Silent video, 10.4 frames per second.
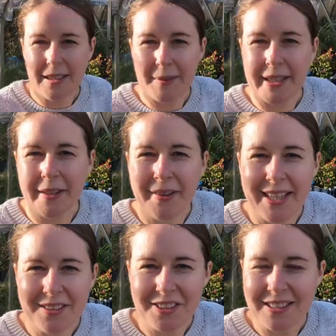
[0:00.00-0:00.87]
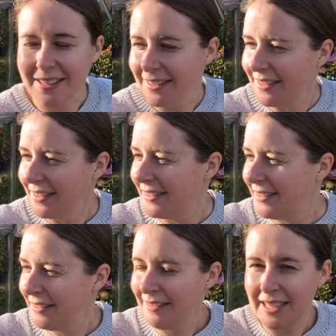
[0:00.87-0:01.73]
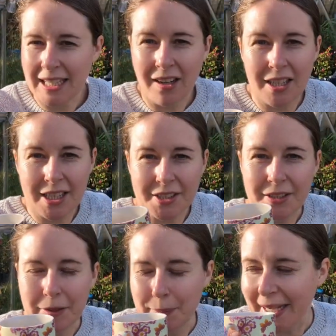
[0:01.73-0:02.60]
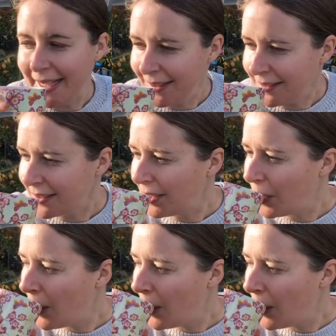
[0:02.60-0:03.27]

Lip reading: There we go then, just a little garden update.